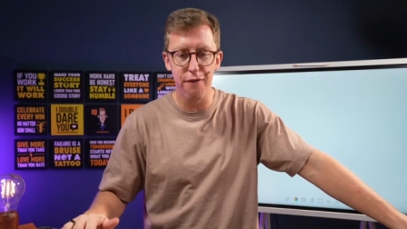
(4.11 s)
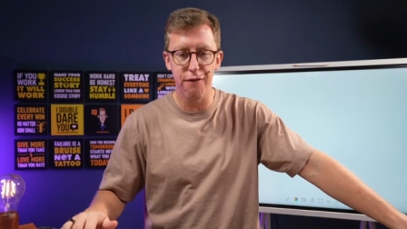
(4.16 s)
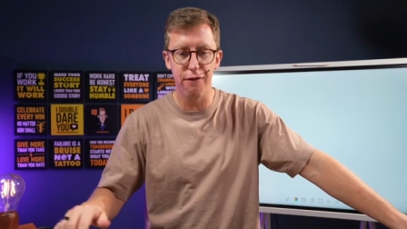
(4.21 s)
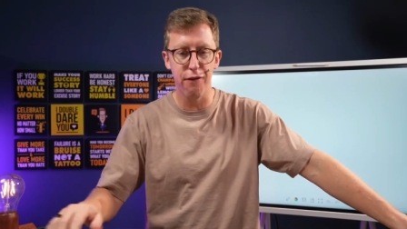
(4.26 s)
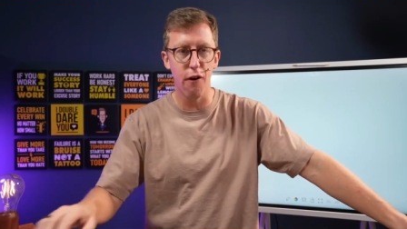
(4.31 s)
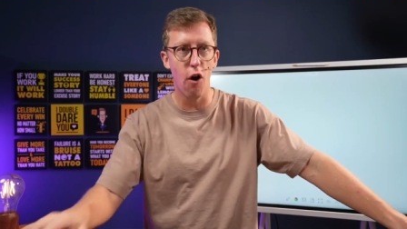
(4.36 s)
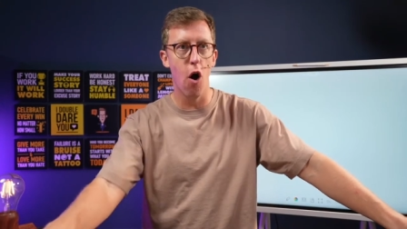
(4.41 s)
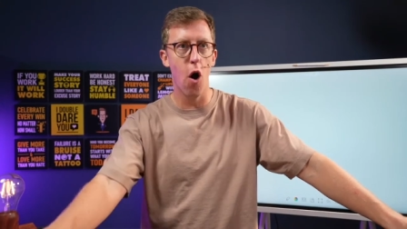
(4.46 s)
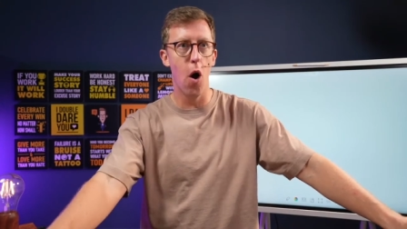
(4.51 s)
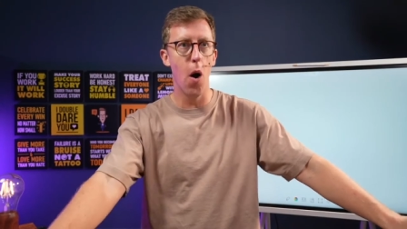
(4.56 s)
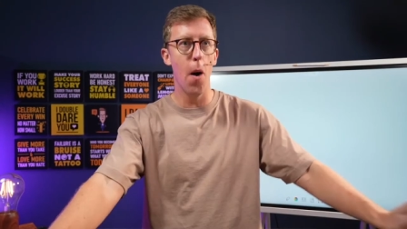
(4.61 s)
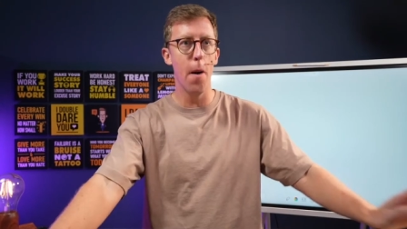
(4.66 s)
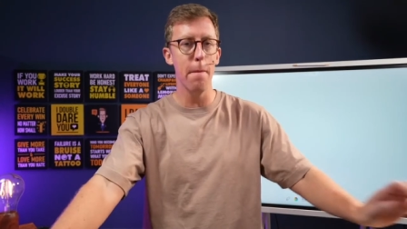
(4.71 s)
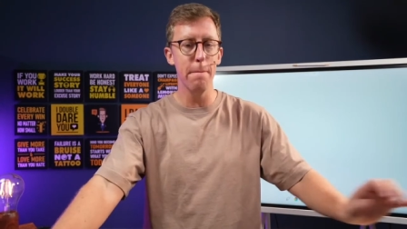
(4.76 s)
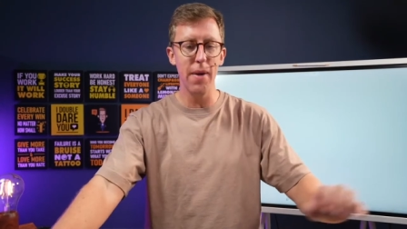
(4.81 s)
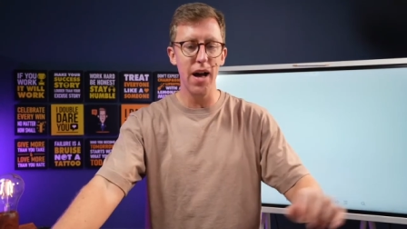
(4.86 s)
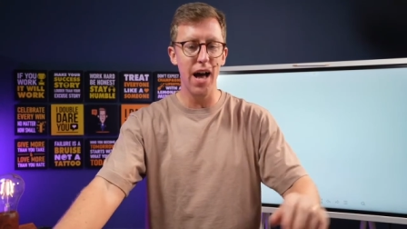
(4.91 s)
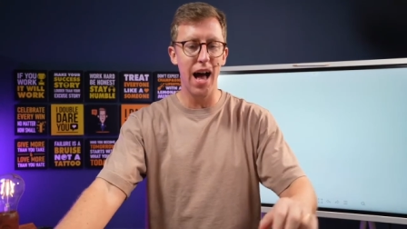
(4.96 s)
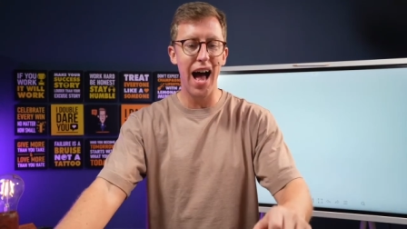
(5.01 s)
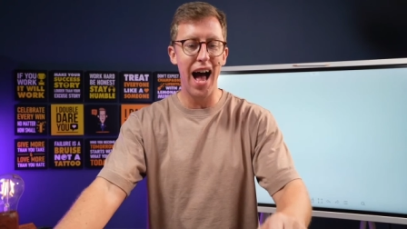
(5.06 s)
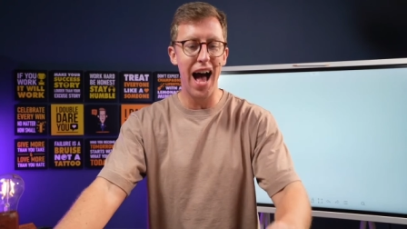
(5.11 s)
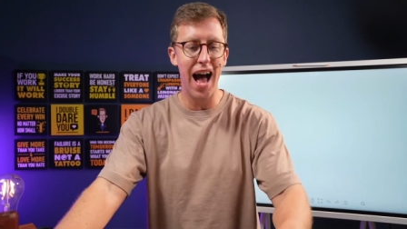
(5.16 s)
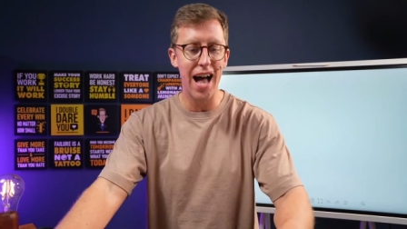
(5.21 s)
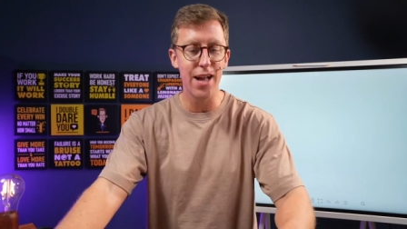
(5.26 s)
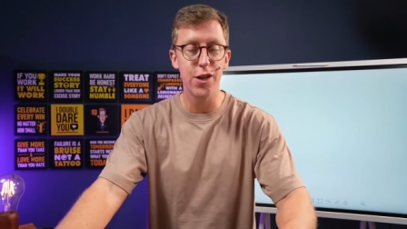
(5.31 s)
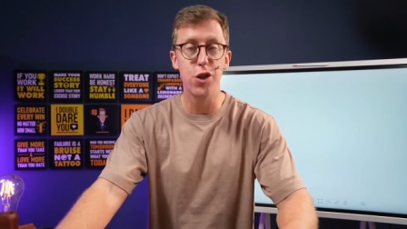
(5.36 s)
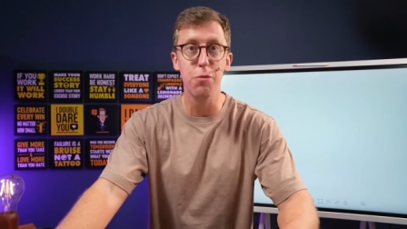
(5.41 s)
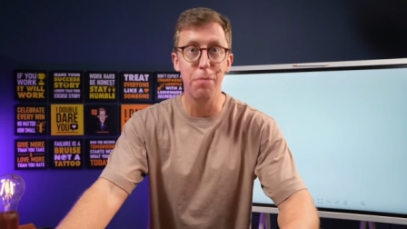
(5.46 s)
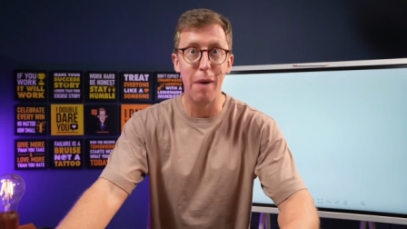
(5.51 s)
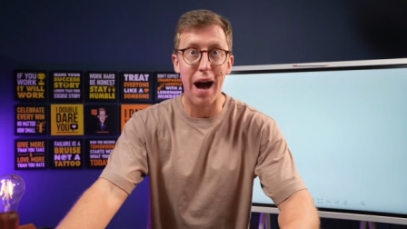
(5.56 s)
from
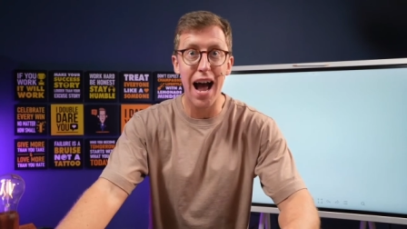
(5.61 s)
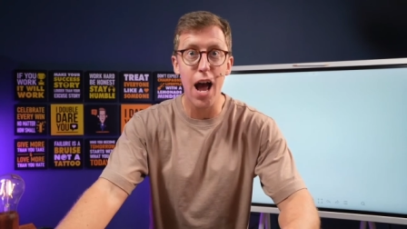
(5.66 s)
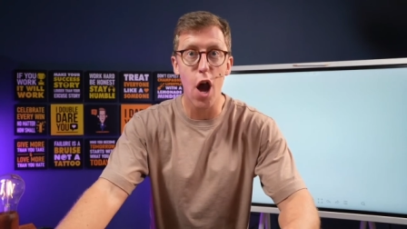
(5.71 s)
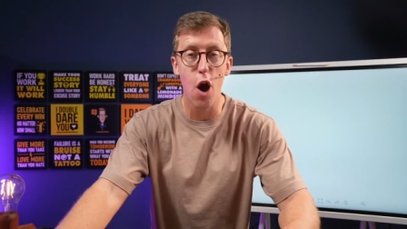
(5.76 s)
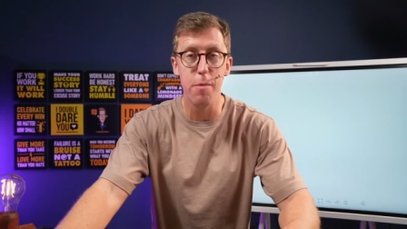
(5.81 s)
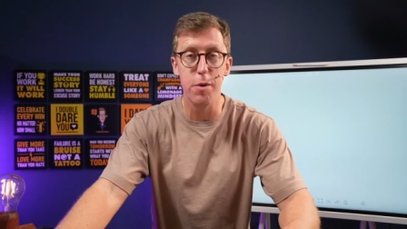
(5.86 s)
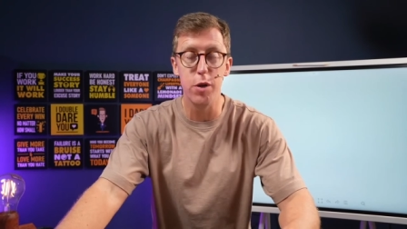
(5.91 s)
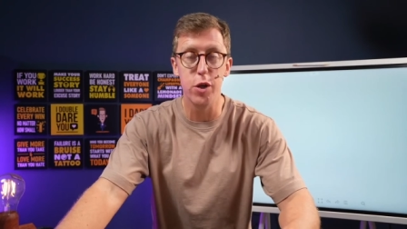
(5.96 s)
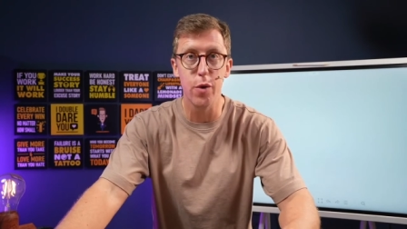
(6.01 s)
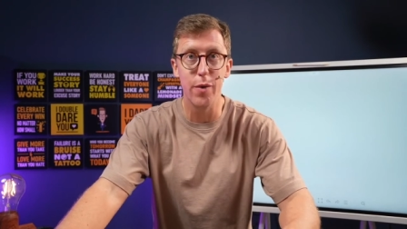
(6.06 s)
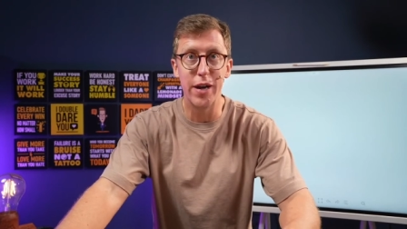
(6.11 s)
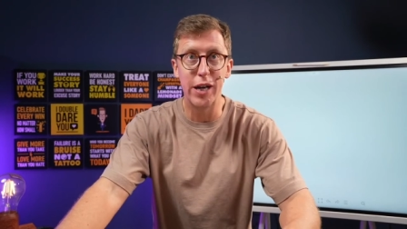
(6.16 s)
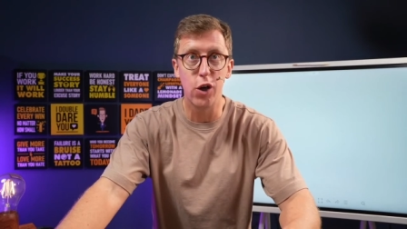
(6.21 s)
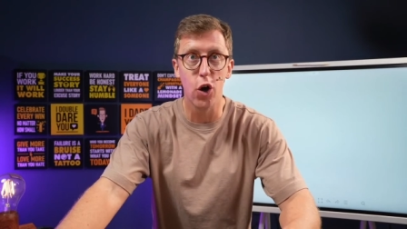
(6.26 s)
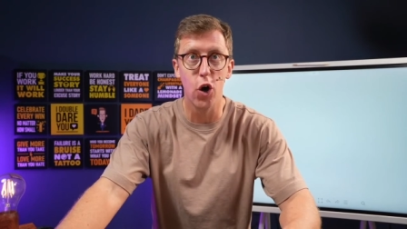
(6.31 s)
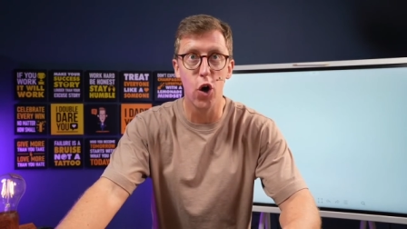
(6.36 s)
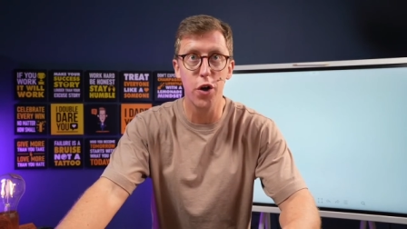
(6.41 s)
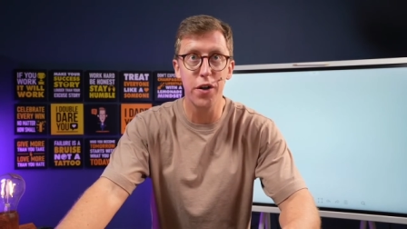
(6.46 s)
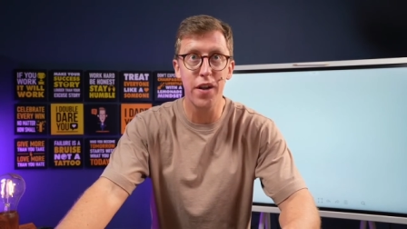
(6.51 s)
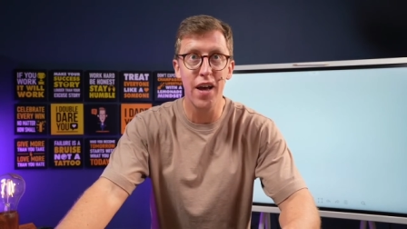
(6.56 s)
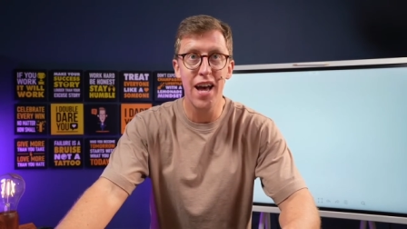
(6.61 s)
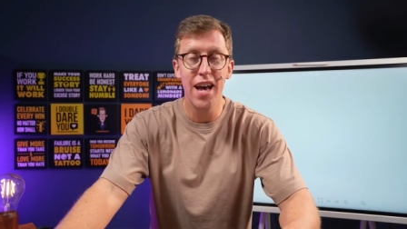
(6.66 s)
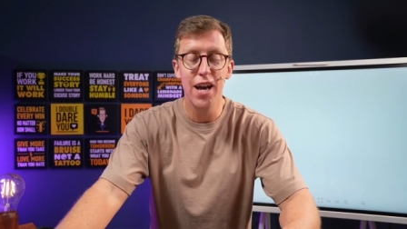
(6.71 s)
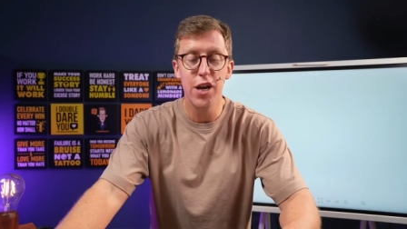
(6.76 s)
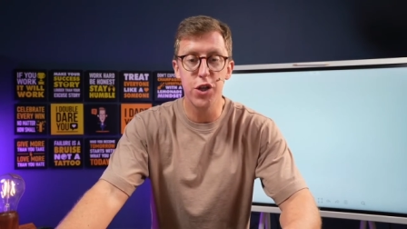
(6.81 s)
uh, Dubai. Hope you're doing good.